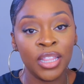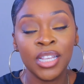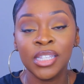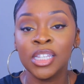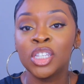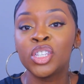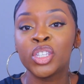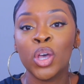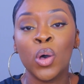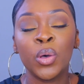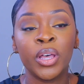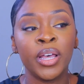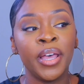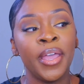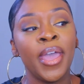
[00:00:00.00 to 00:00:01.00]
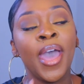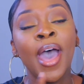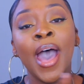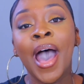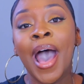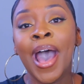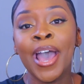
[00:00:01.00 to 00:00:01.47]
This is so good.
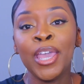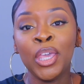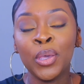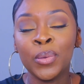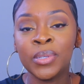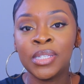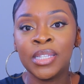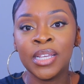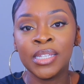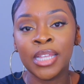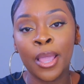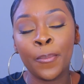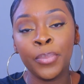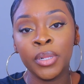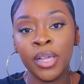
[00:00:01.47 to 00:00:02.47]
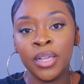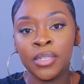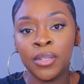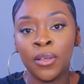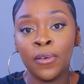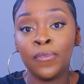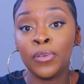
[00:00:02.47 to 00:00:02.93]
I use this in place
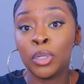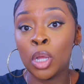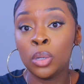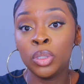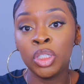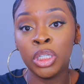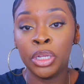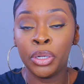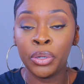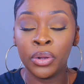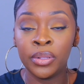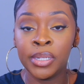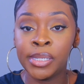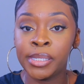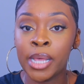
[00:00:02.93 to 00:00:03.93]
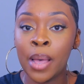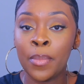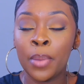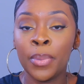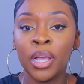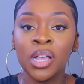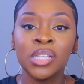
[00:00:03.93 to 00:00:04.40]
of lotion during the
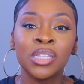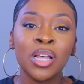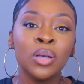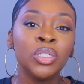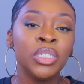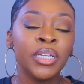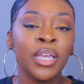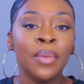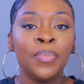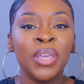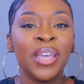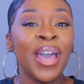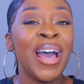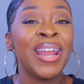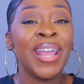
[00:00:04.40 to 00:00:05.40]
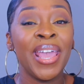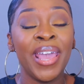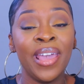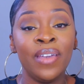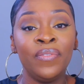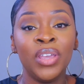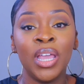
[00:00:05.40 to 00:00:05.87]
summer because lotion can be kind of
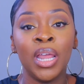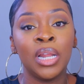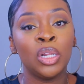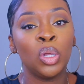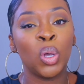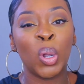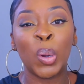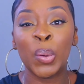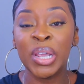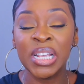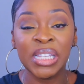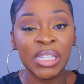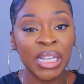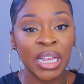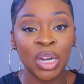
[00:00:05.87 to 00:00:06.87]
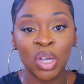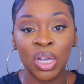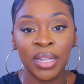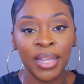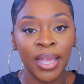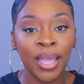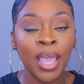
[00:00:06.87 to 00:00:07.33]
heavy and a little greasy and
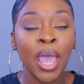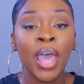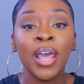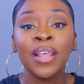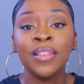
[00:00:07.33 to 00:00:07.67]
all that.